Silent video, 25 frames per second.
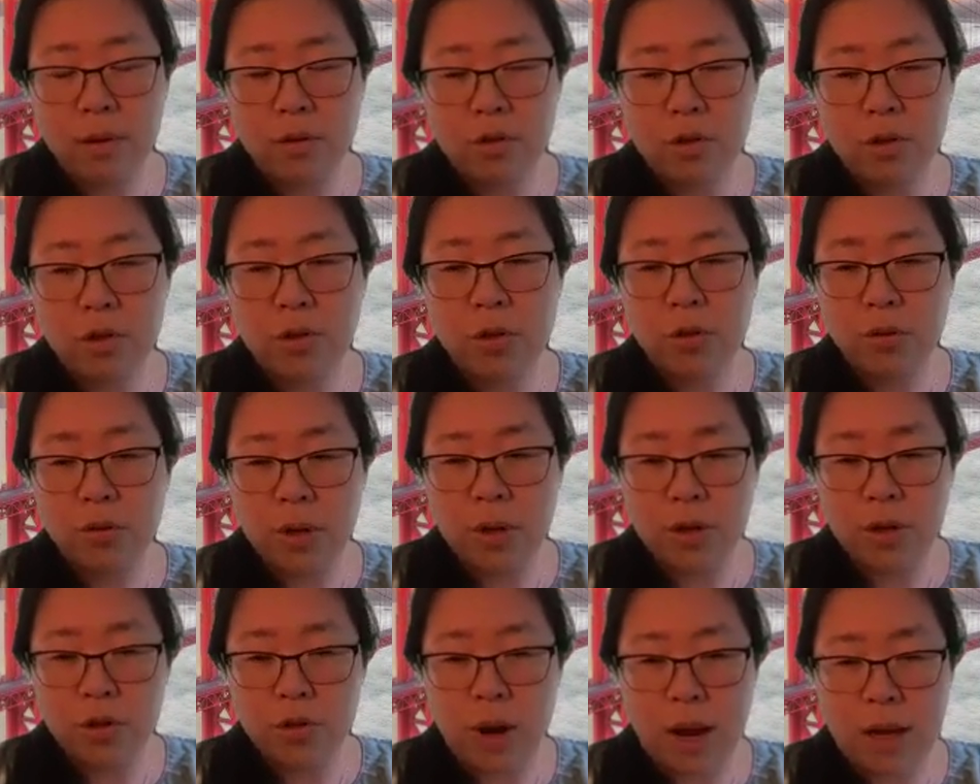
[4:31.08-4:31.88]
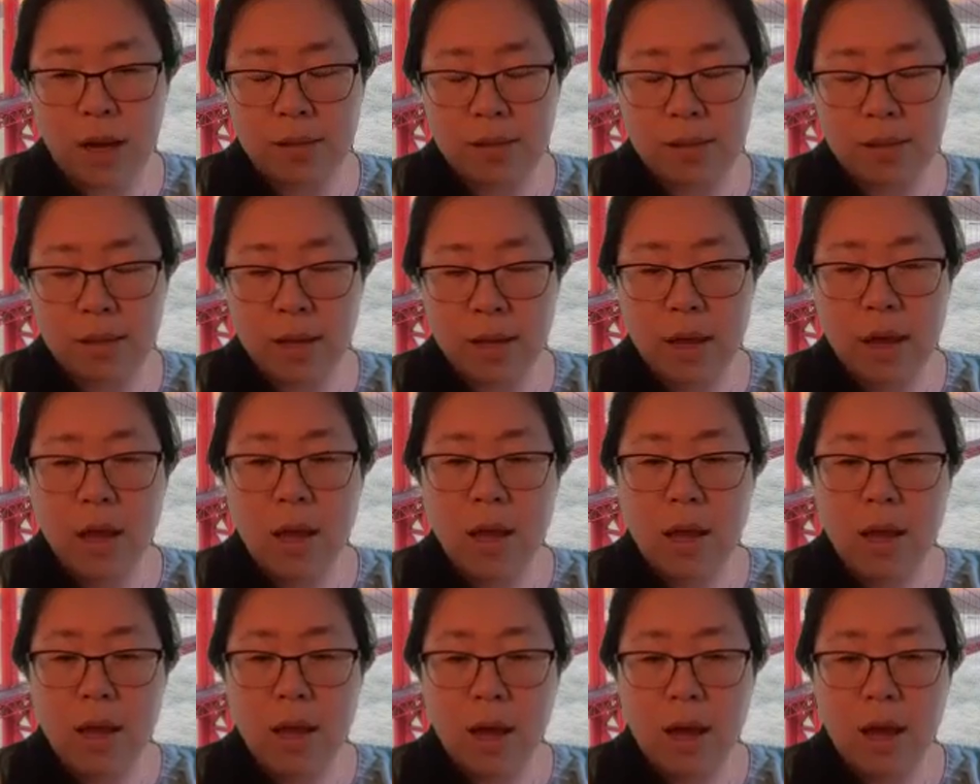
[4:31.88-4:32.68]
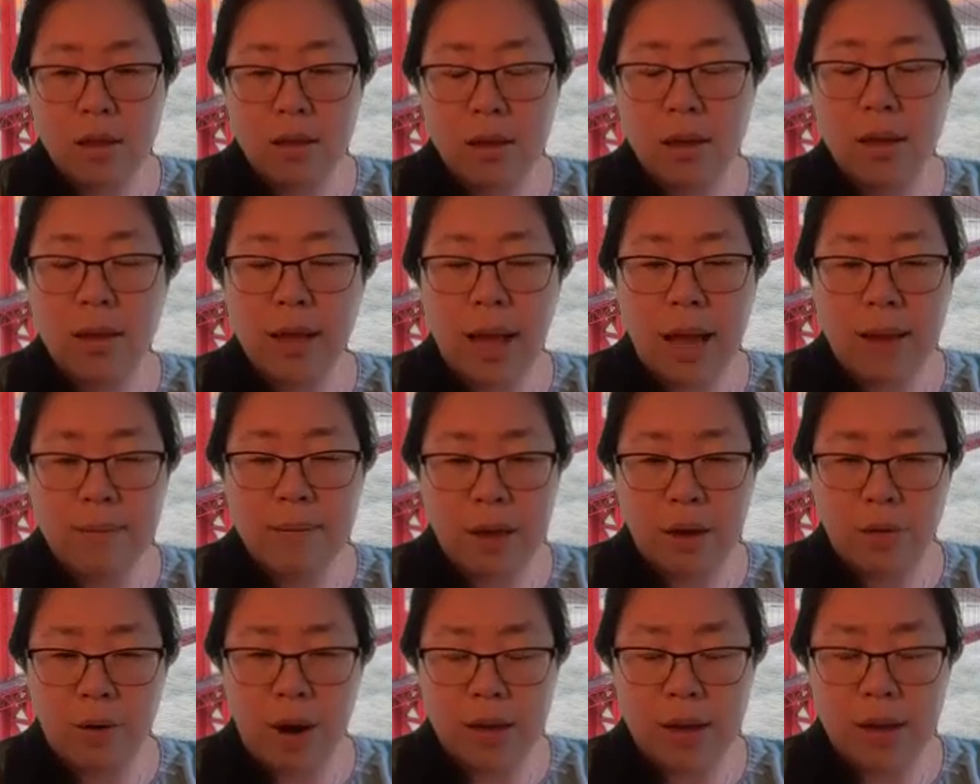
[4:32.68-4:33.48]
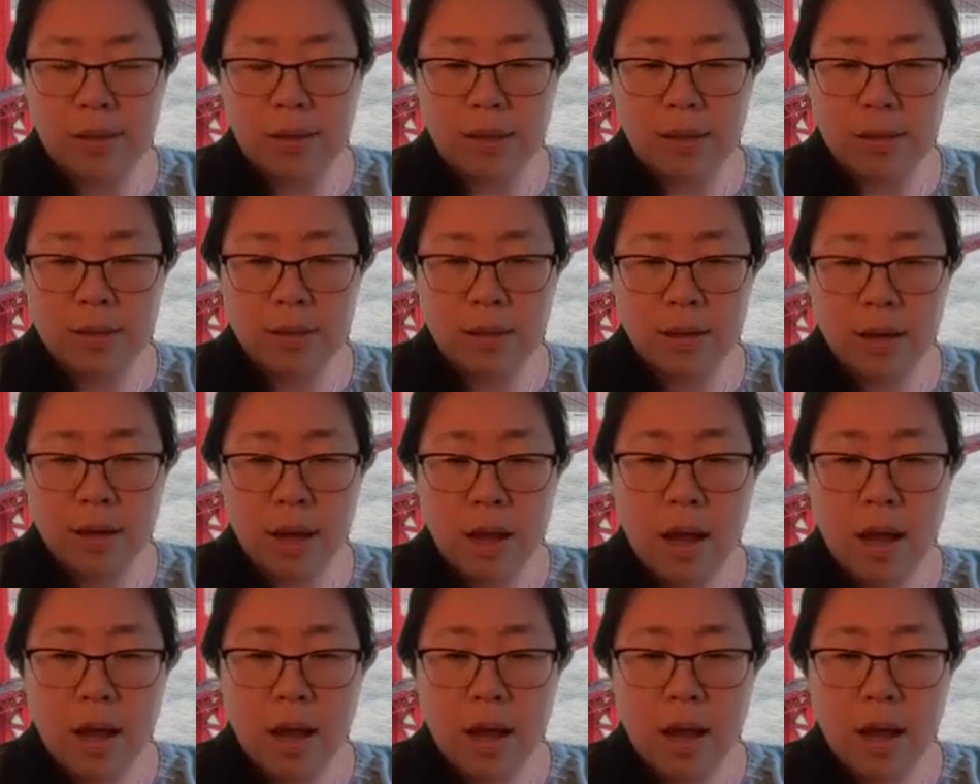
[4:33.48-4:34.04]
should address the climate crisis.